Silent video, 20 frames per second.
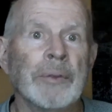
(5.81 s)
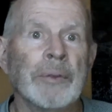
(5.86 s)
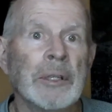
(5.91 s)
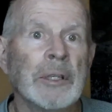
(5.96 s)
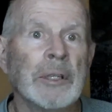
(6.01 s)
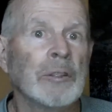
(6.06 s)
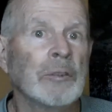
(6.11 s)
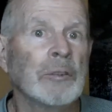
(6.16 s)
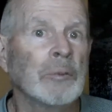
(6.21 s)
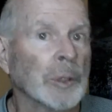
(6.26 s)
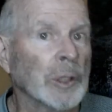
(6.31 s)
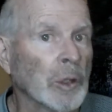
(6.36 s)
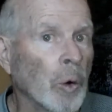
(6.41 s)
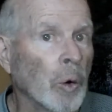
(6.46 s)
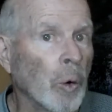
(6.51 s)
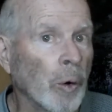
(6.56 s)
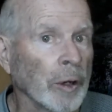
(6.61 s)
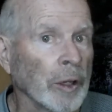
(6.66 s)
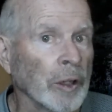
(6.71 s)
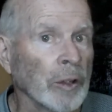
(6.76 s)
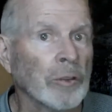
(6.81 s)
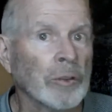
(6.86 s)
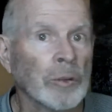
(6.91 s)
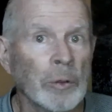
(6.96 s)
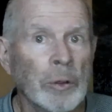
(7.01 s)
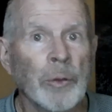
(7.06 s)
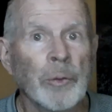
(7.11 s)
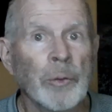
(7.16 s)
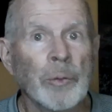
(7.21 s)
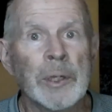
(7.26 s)
these recordings 2
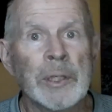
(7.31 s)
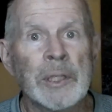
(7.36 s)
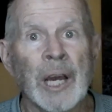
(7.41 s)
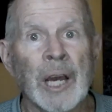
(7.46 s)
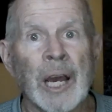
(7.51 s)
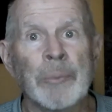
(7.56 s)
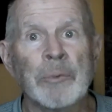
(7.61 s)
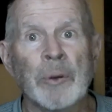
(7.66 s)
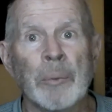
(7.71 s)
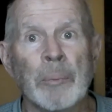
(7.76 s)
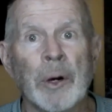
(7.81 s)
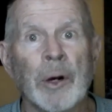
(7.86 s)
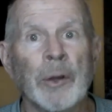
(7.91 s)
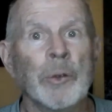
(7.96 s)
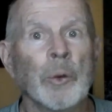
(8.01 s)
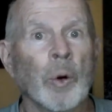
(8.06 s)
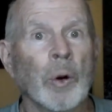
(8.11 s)
to 3 times a month